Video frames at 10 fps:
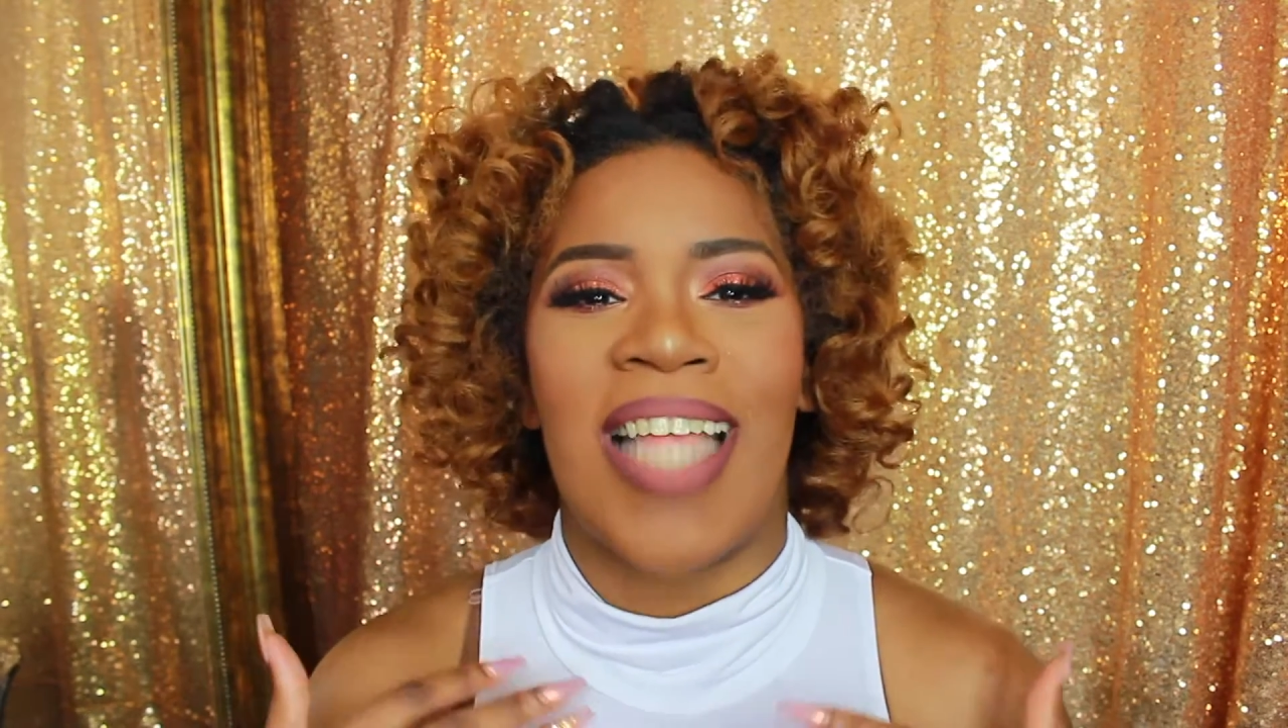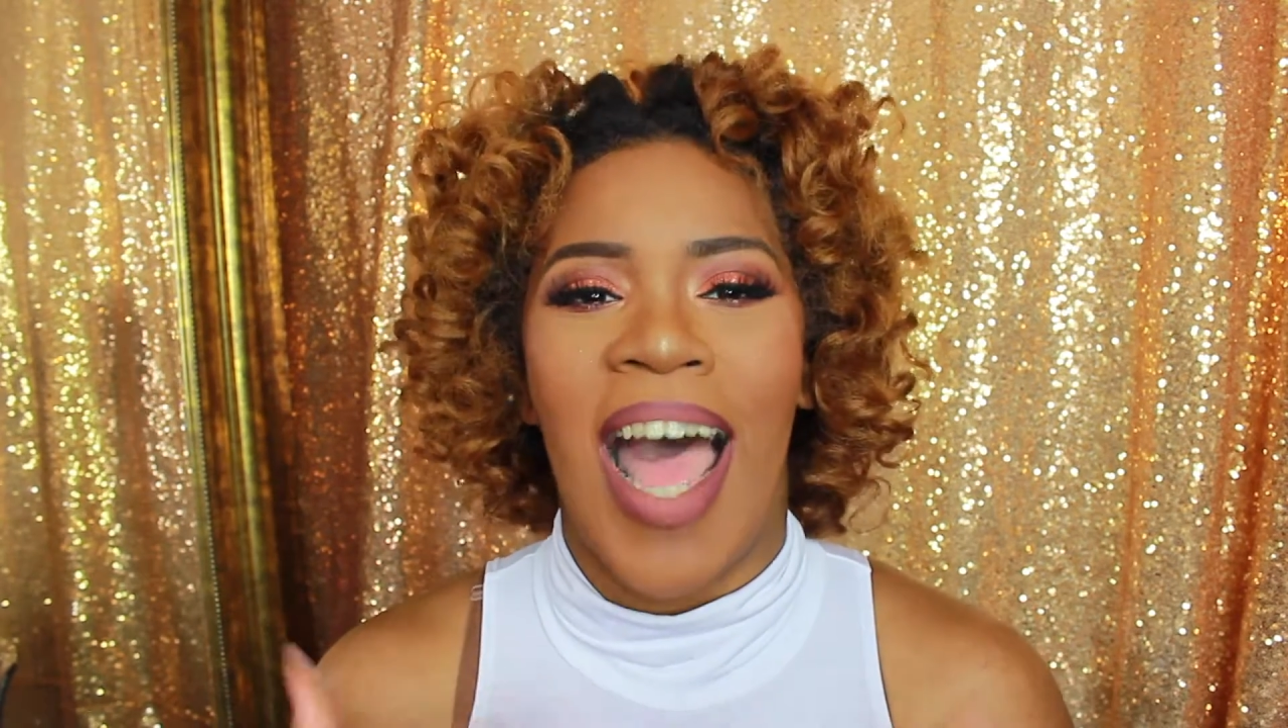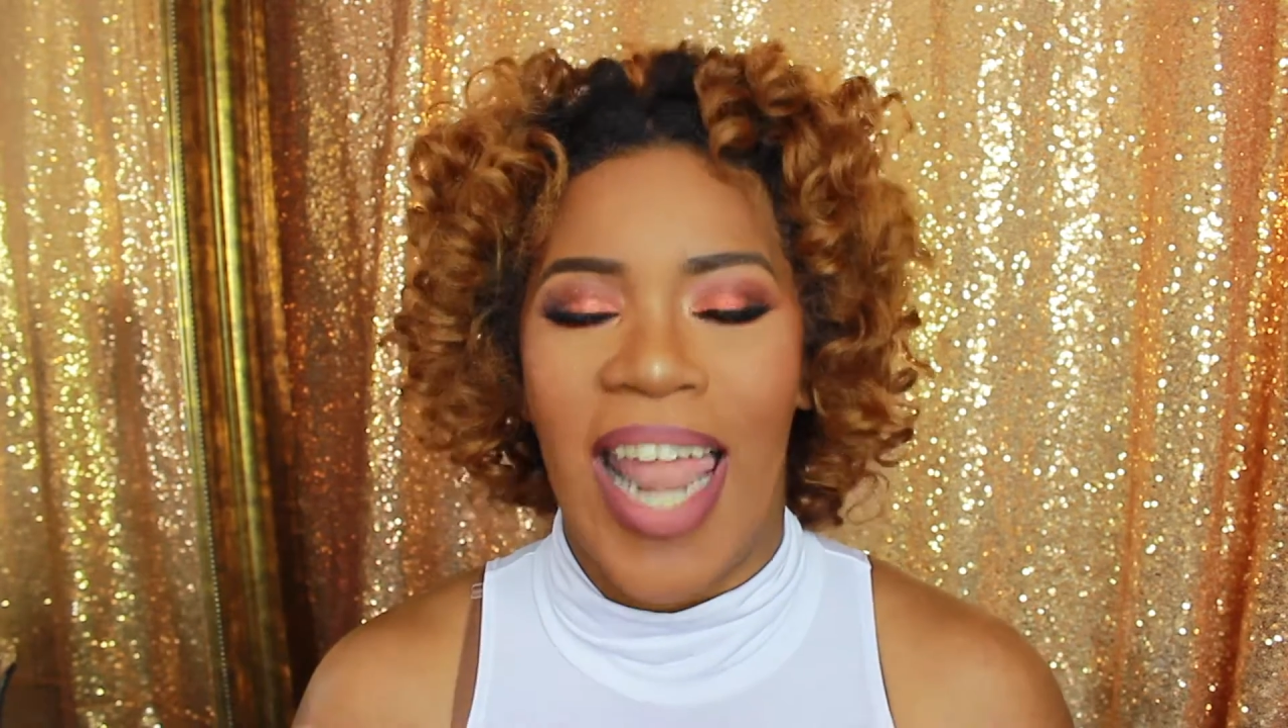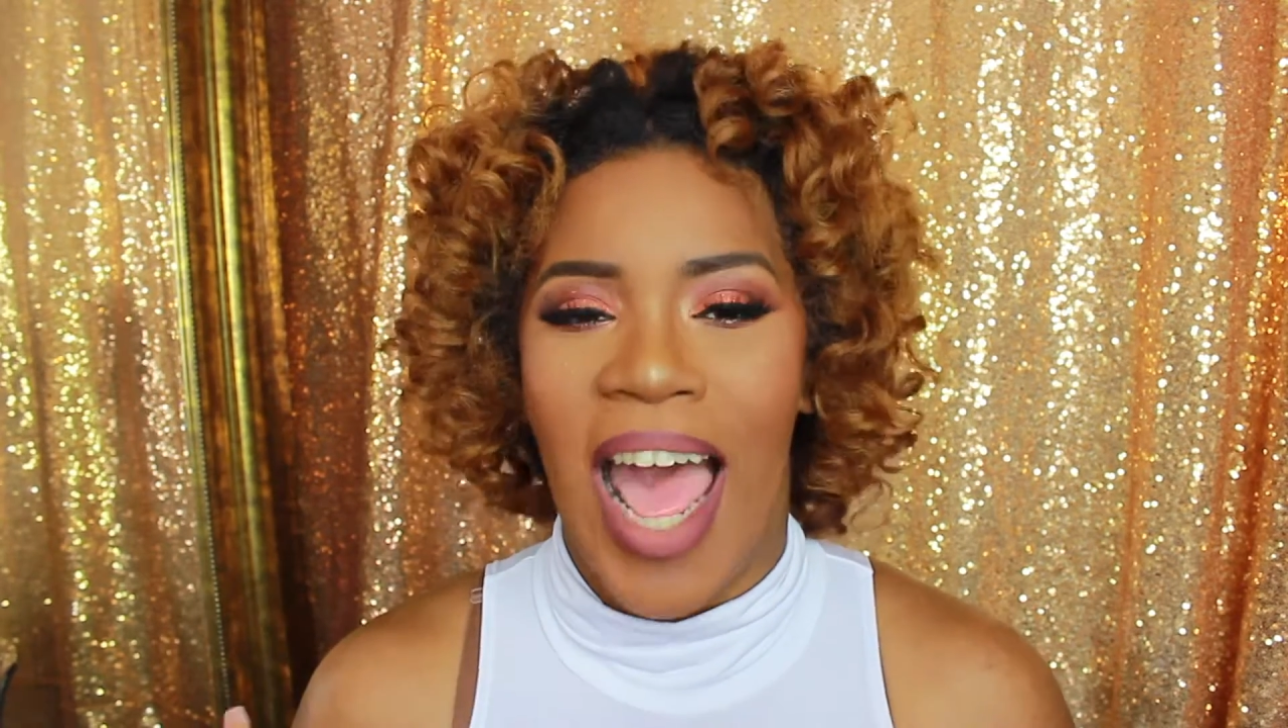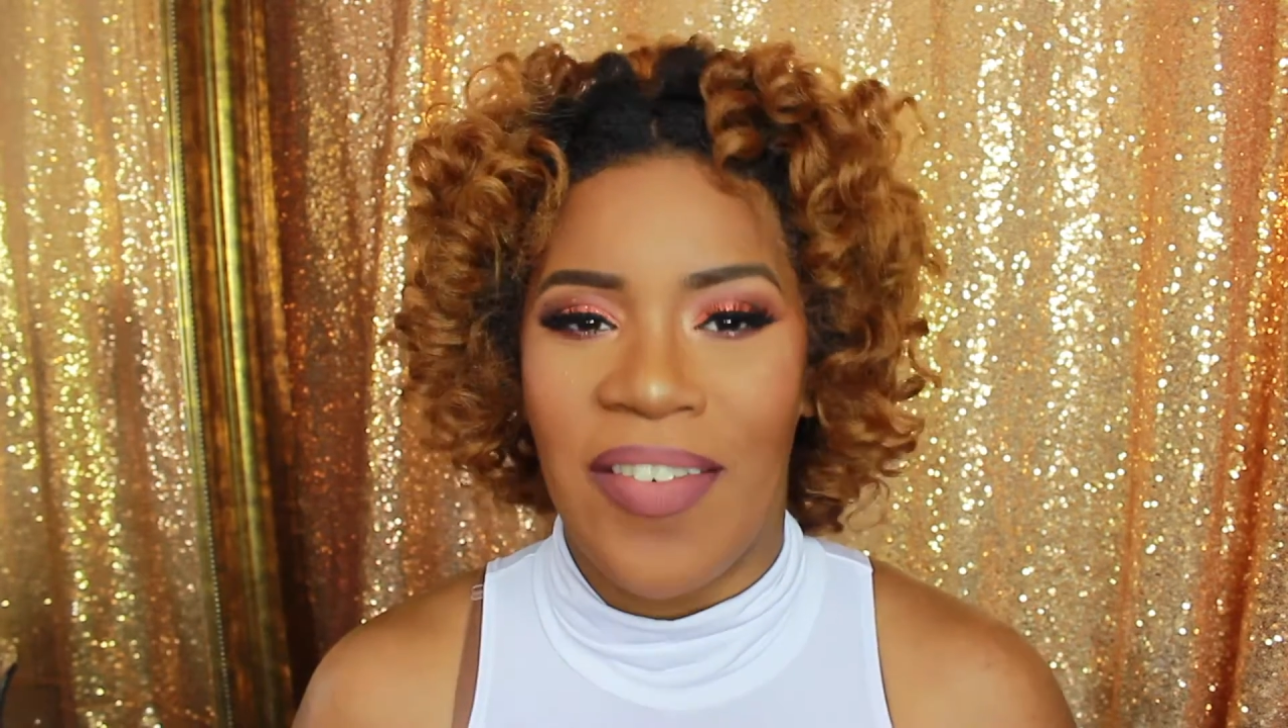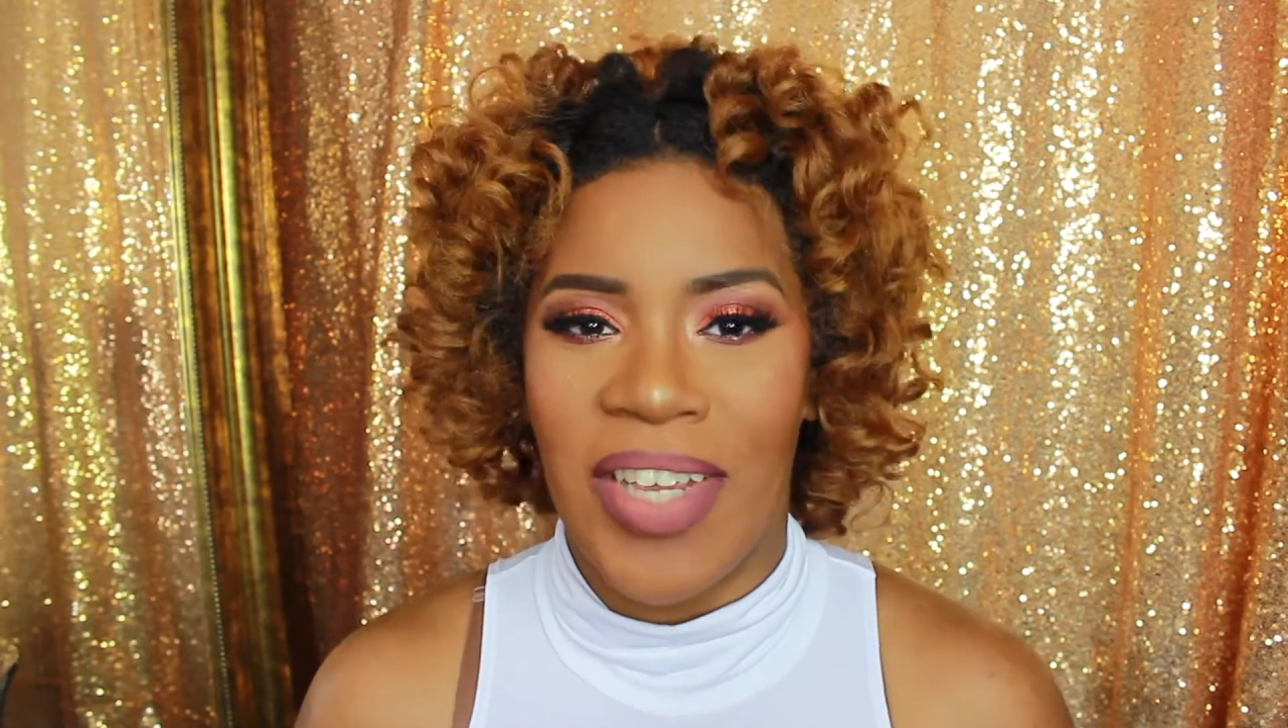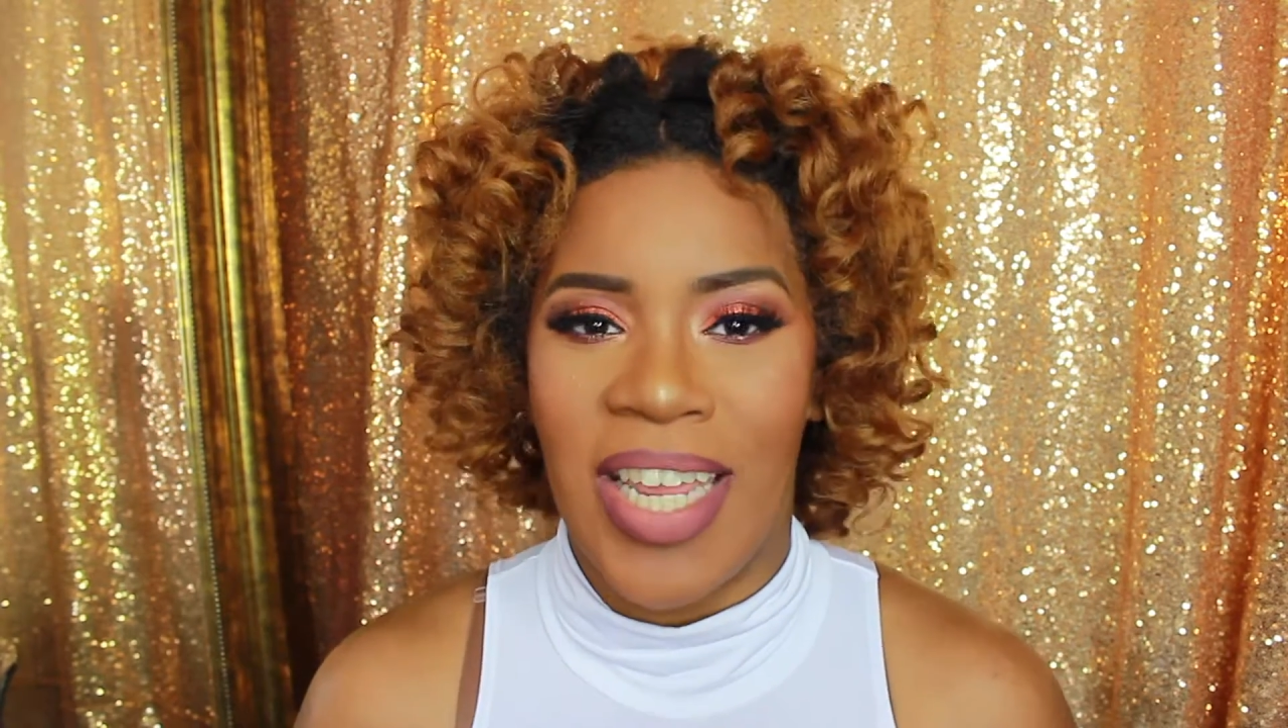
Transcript: not having